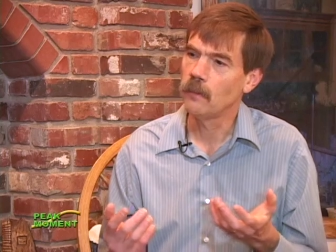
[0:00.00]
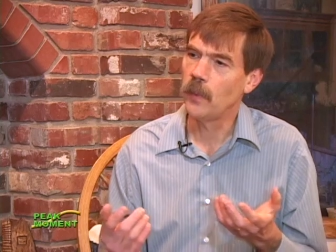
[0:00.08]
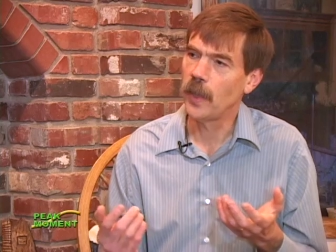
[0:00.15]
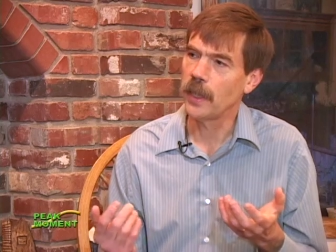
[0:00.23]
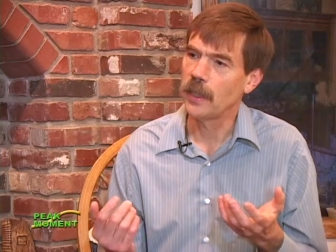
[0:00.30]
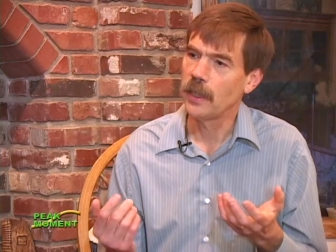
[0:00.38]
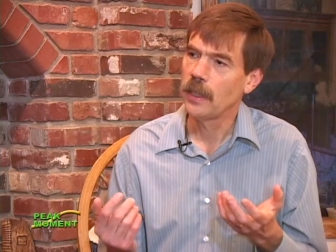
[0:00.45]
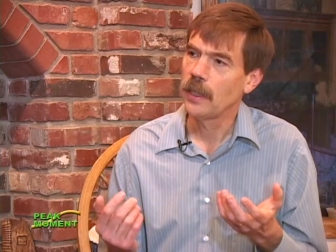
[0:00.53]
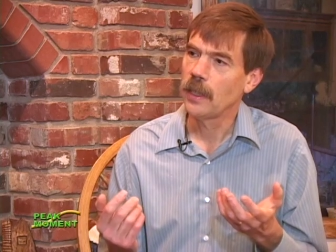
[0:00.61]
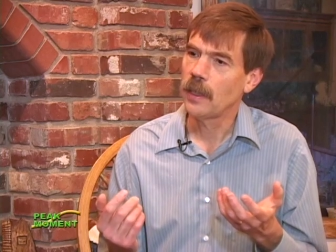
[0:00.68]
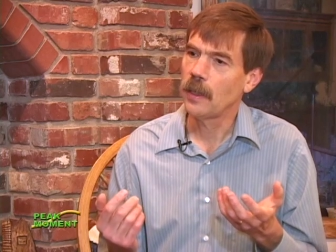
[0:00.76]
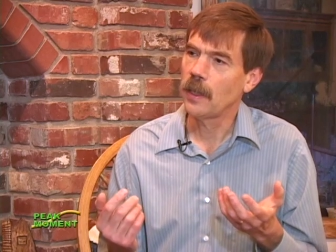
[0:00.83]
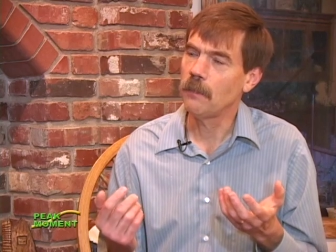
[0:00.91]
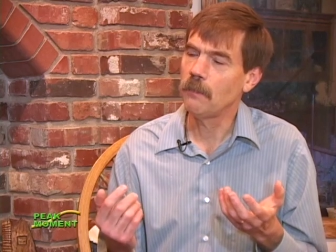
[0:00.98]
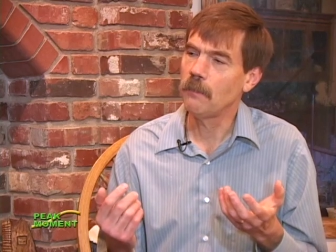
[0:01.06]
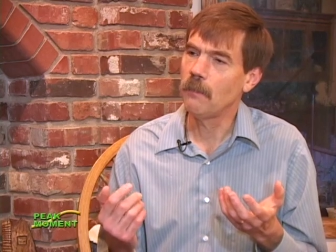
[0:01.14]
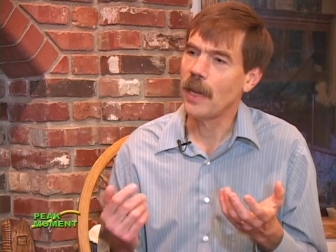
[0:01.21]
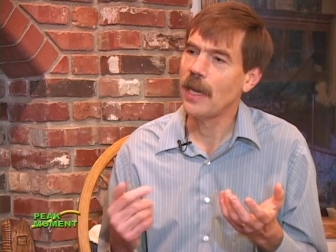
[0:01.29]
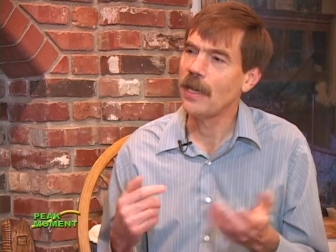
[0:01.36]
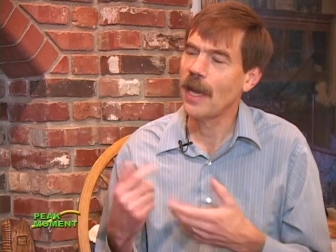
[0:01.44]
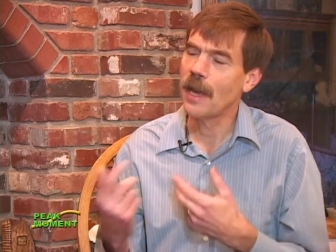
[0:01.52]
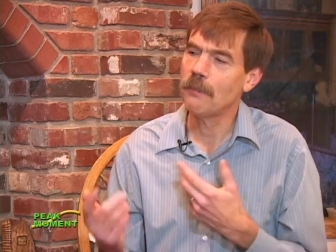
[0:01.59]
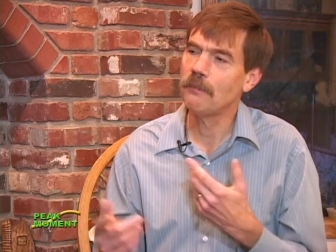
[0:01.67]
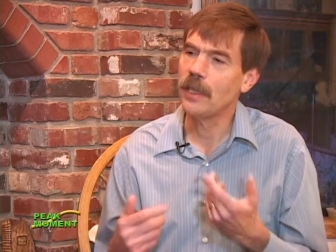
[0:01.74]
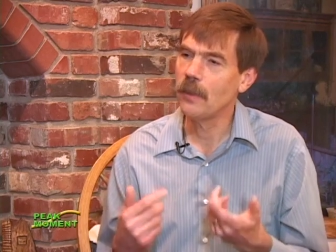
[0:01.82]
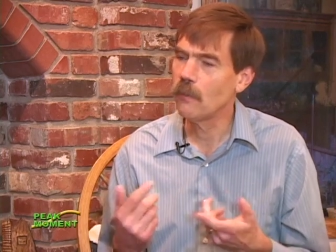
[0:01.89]
But it may
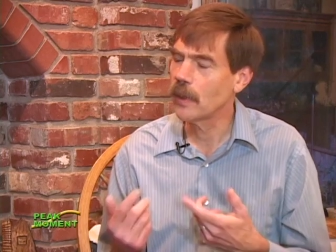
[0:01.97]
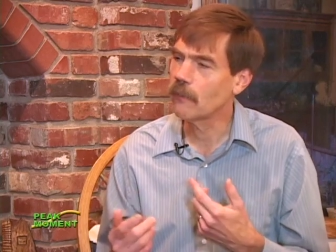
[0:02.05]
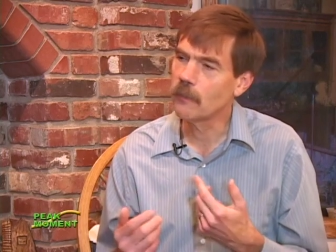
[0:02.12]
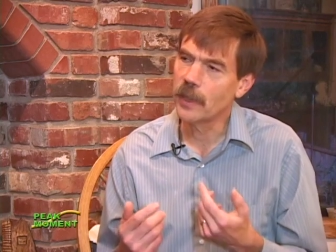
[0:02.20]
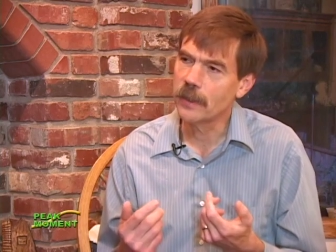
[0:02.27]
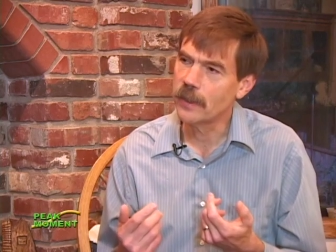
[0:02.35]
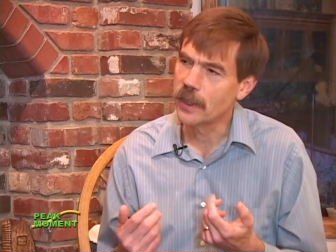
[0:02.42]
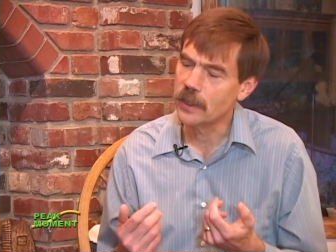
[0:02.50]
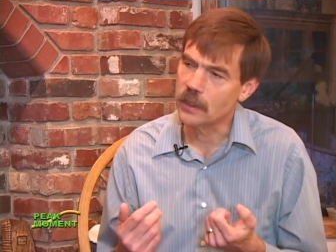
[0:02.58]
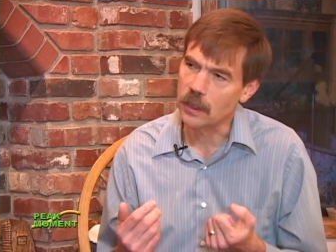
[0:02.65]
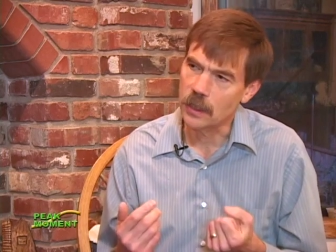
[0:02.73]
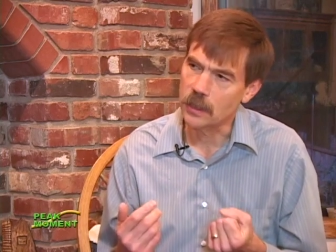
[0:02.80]
not be what everybody thinks it